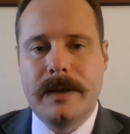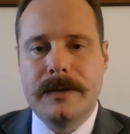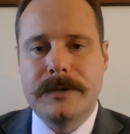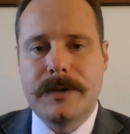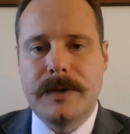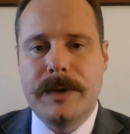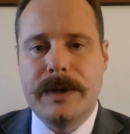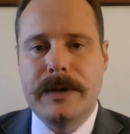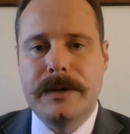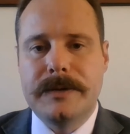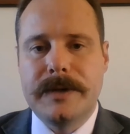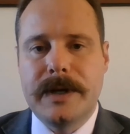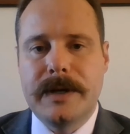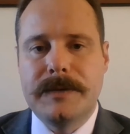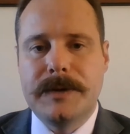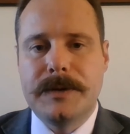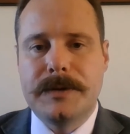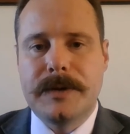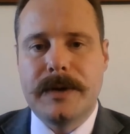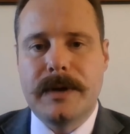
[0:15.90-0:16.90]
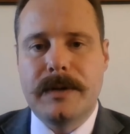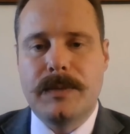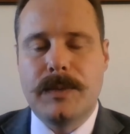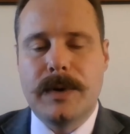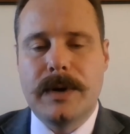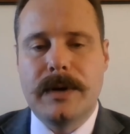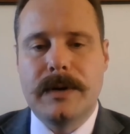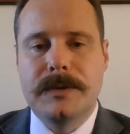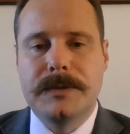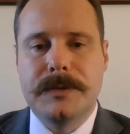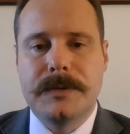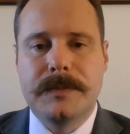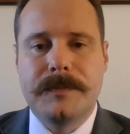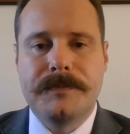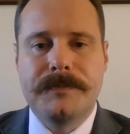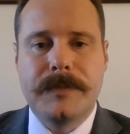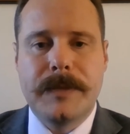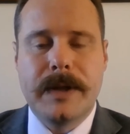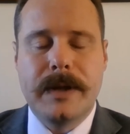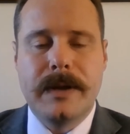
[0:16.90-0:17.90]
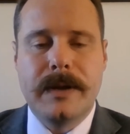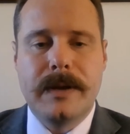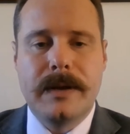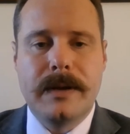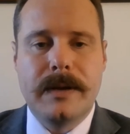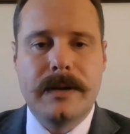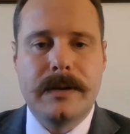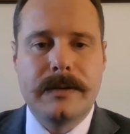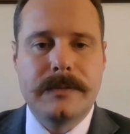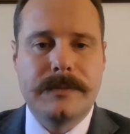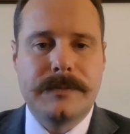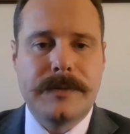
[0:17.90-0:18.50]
So in the state of New South Wales, uh,